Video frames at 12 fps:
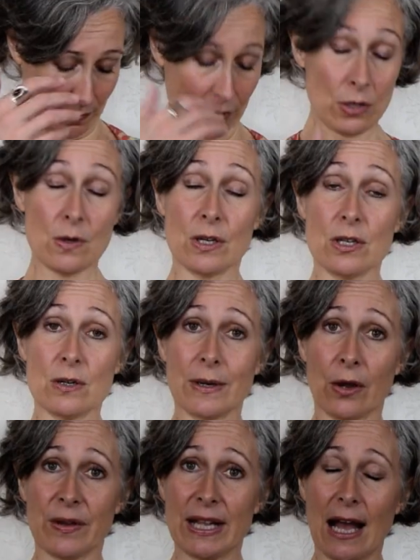You can do it
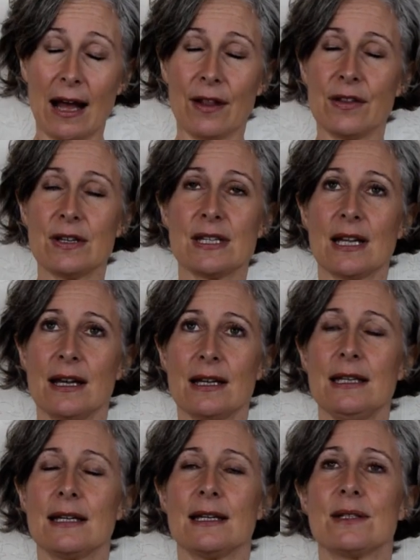on the other
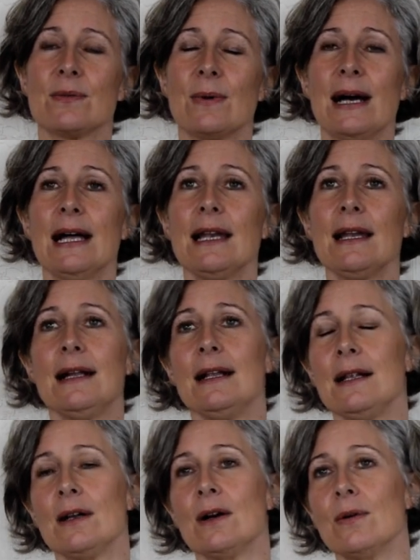side as well,
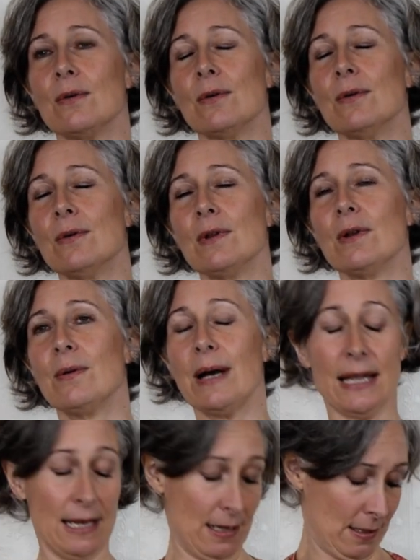all the
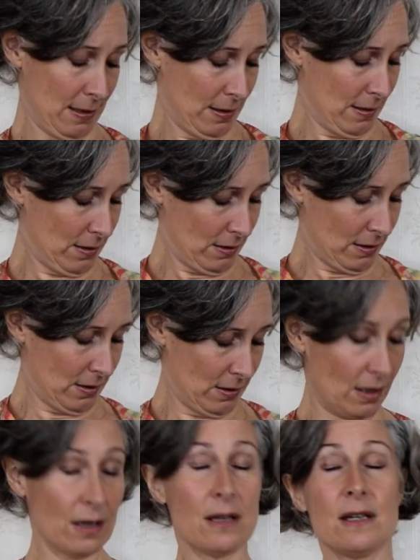way
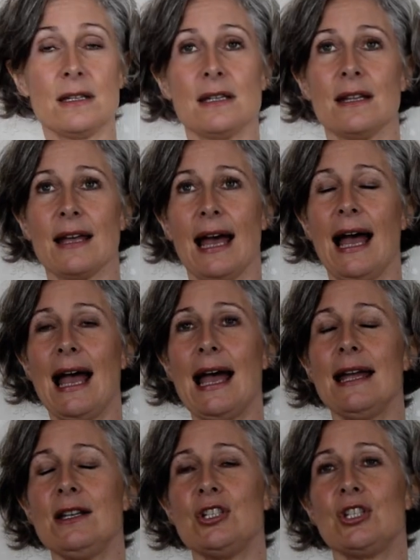to the
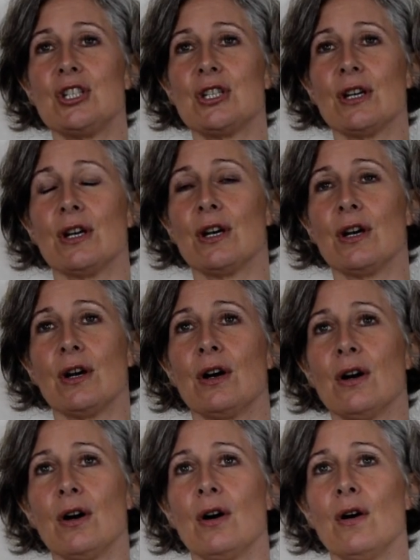edge
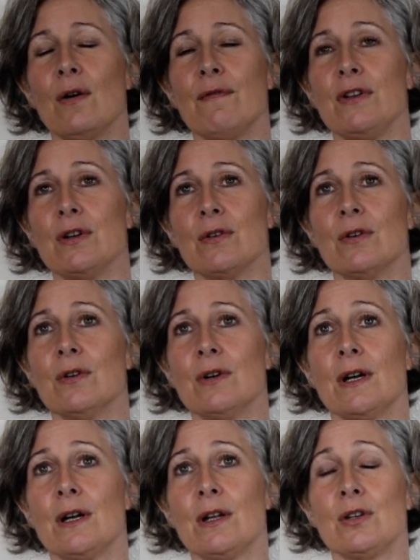of your
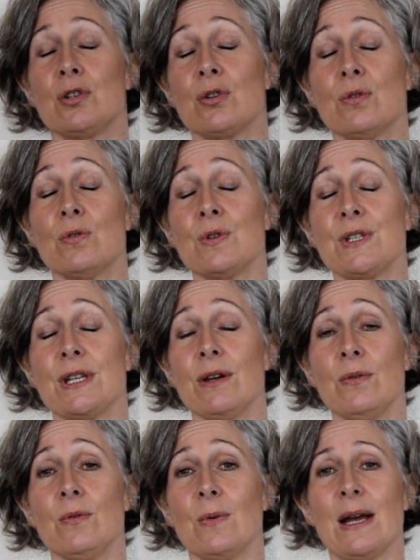
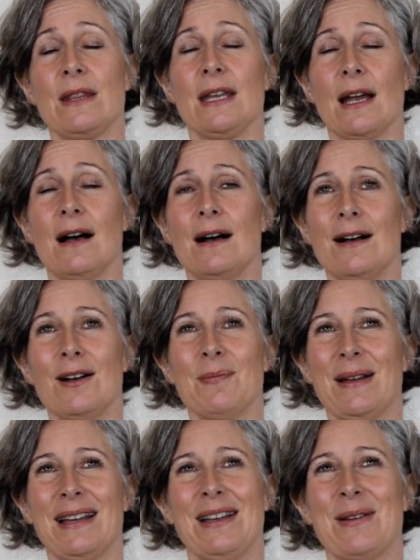torso where the
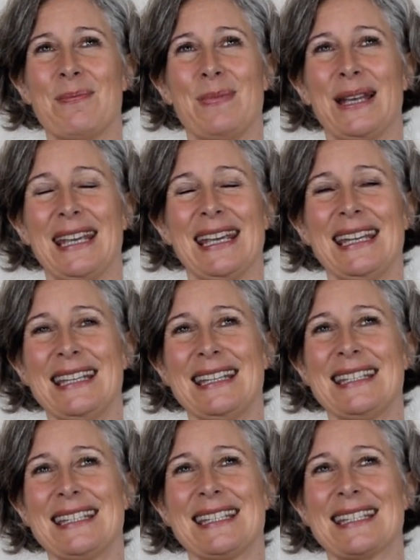arm
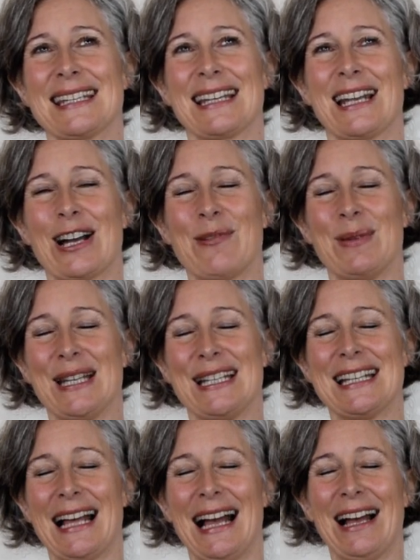begins, coming
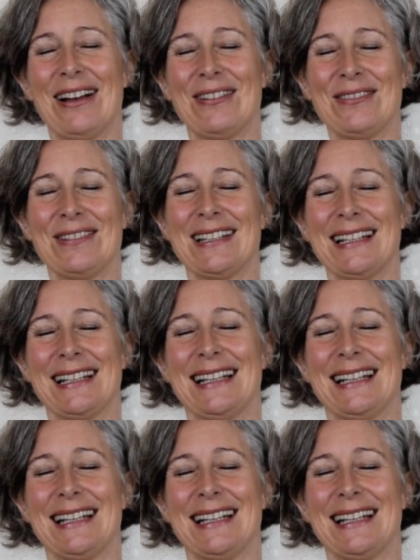down